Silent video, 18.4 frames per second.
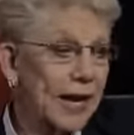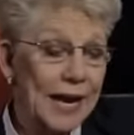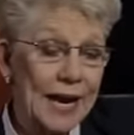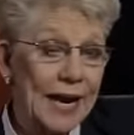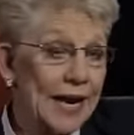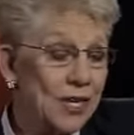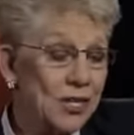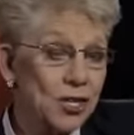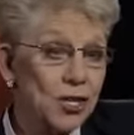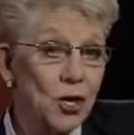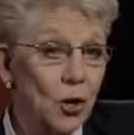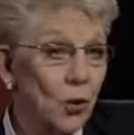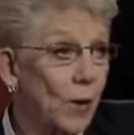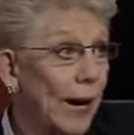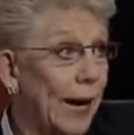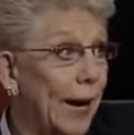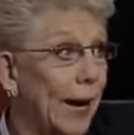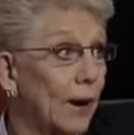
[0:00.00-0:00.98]
It has no
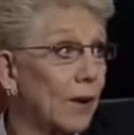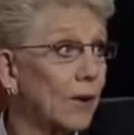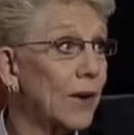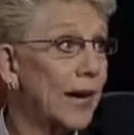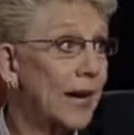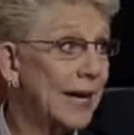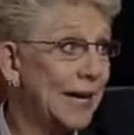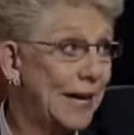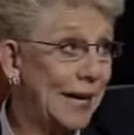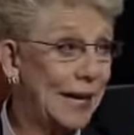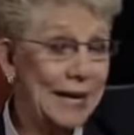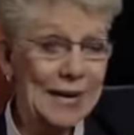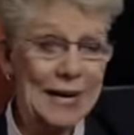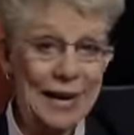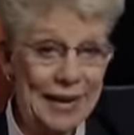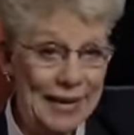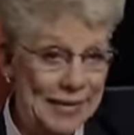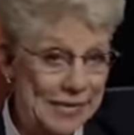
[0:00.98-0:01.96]
hair, yet
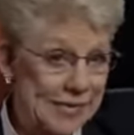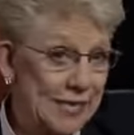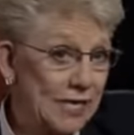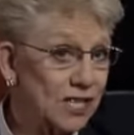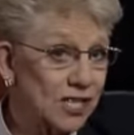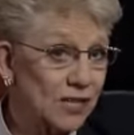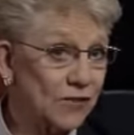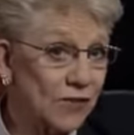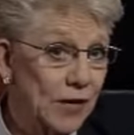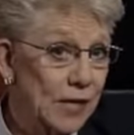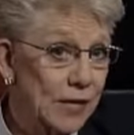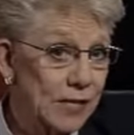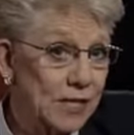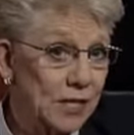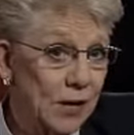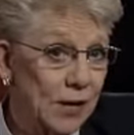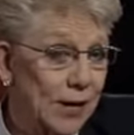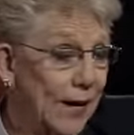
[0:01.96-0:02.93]
it has this
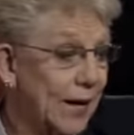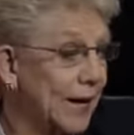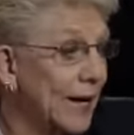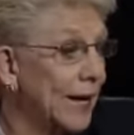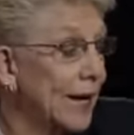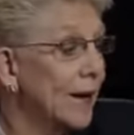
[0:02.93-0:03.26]
fuzz on it.